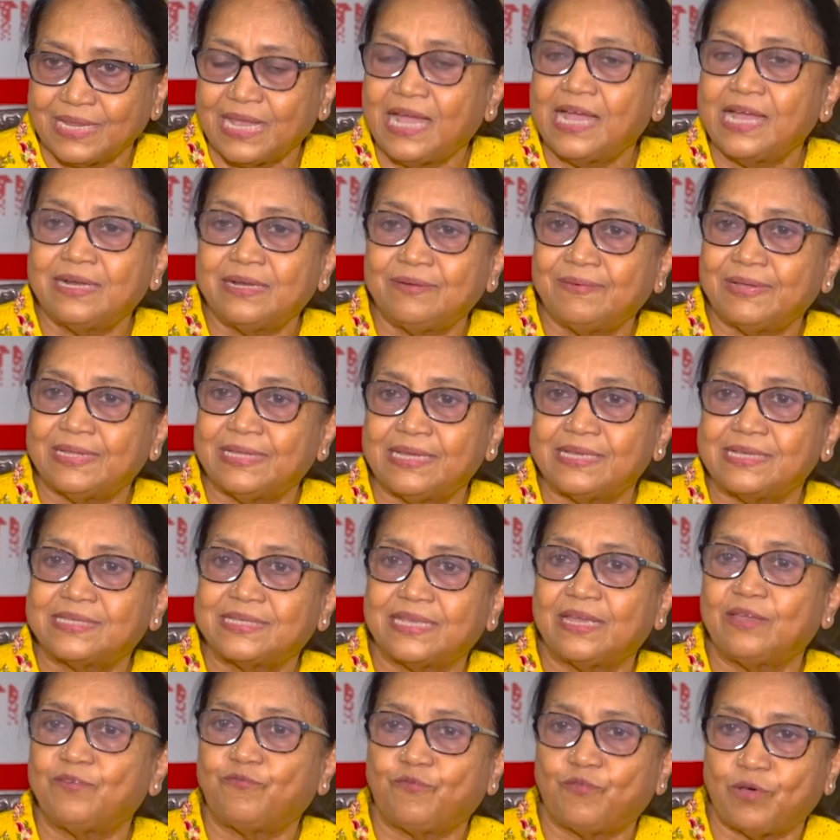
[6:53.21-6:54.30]
And when I
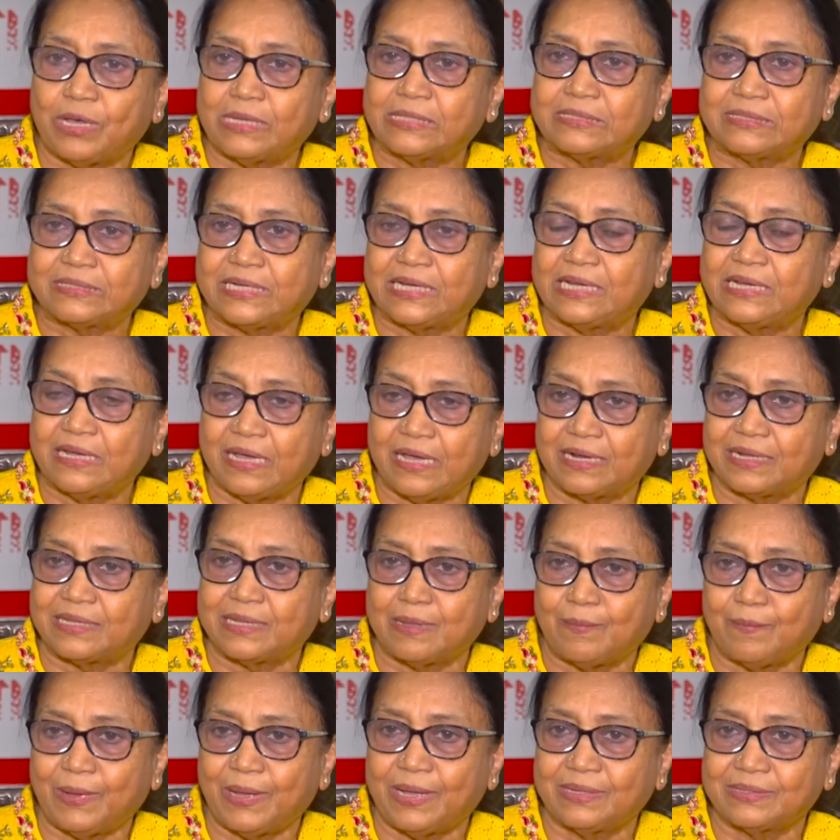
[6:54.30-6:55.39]
say fasting or
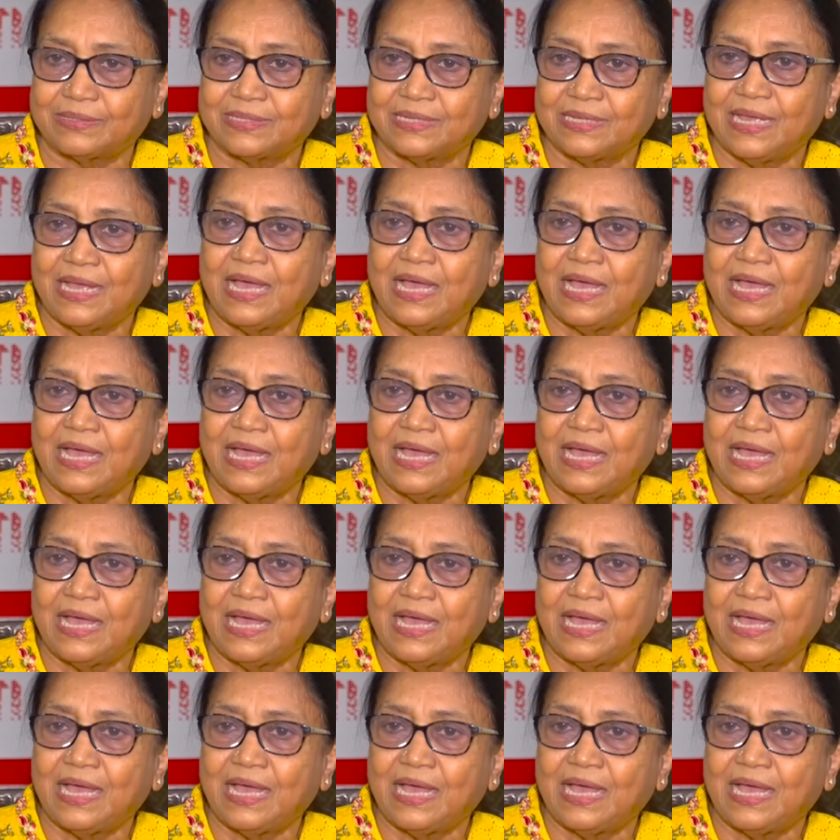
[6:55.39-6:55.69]
namaz,